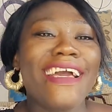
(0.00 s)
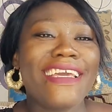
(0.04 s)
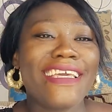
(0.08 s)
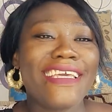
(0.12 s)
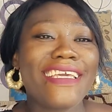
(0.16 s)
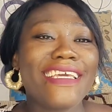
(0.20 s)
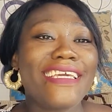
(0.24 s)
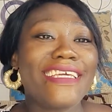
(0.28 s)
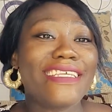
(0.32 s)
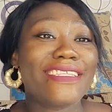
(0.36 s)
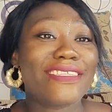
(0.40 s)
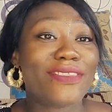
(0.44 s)

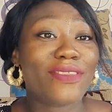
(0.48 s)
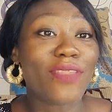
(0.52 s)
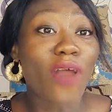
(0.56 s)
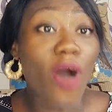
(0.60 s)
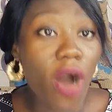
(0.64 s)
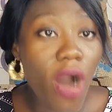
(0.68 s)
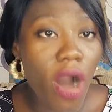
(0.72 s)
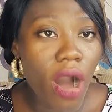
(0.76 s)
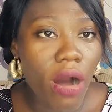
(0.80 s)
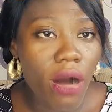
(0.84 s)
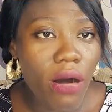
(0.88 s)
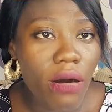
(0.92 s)

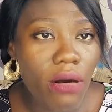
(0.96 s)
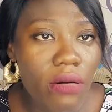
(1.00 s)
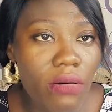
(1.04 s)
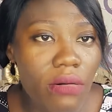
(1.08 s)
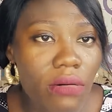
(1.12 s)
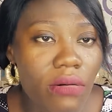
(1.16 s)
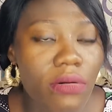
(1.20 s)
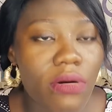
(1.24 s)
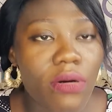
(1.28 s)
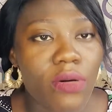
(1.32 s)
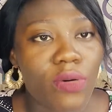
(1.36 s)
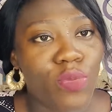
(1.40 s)
Iton,
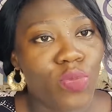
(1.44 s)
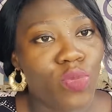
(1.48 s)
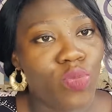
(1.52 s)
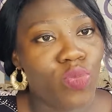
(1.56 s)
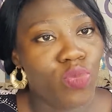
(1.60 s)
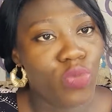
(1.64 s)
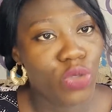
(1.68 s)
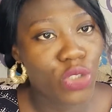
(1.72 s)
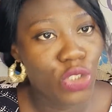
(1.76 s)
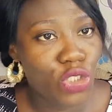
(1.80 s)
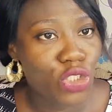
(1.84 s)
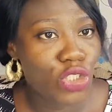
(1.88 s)

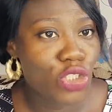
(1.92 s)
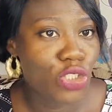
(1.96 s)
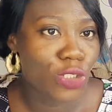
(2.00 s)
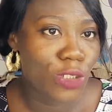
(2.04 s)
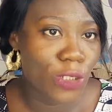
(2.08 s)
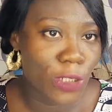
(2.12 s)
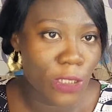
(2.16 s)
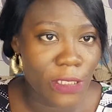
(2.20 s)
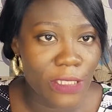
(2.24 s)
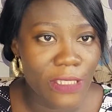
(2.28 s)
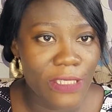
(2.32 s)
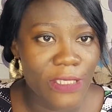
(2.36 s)
which
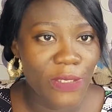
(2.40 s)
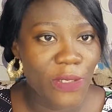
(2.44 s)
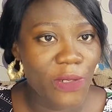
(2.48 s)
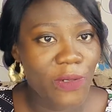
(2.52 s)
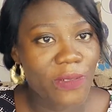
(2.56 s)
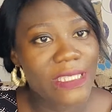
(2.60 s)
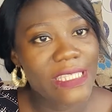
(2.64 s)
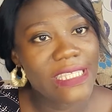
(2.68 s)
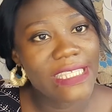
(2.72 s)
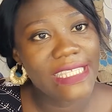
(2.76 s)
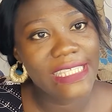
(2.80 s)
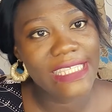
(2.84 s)
is your
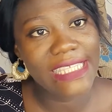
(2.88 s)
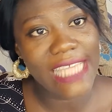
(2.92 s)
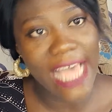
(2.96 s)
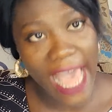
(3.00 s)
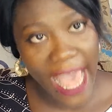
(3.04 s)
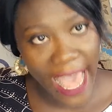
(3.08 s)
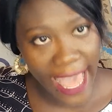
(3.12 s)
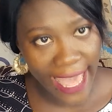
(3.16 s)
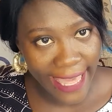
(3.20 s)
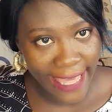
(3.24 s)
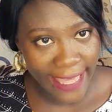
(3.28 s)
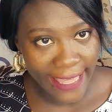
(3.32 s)

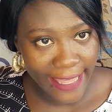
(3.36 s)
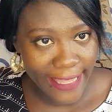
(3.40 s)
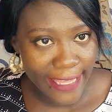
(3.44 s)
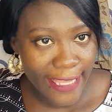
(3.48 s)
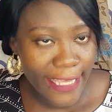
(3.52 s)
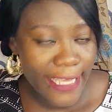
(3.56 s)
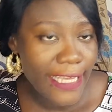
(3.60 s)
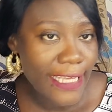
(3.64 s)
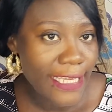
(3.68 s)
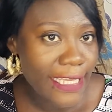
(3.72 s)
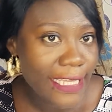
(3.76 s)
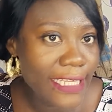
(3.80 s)
tie.
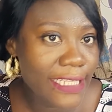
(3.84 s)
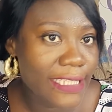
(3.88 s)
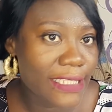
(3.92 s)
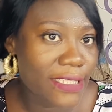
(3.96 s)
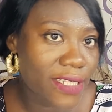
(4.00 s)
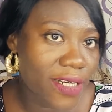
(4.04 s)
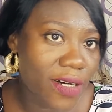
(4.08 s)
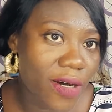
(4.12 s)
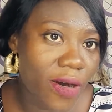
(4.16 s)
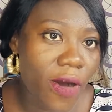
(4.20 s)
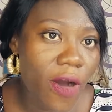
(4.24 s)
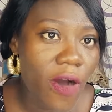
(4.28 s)

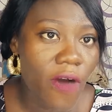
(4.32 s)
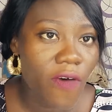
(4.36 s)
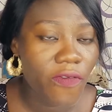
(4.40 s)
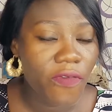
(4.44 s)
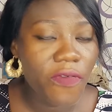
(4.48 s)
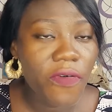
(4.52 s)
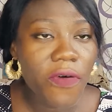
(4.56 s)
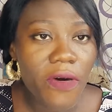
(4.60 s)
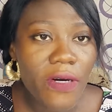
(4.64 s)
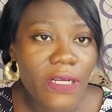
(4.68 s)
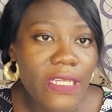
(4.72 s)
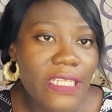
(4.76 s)
Iton
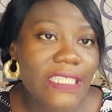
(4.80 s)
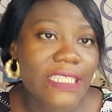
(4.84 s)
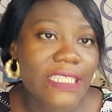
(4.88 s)
for